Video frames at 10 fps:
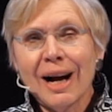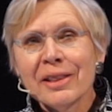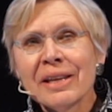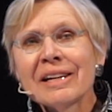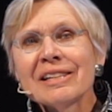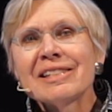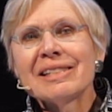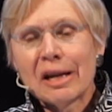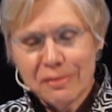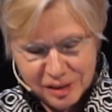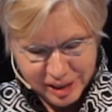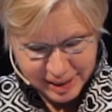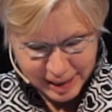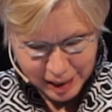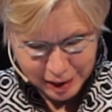I think it's safe to
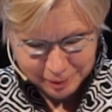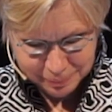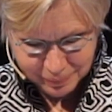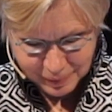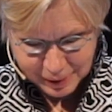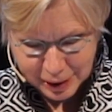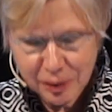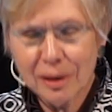say that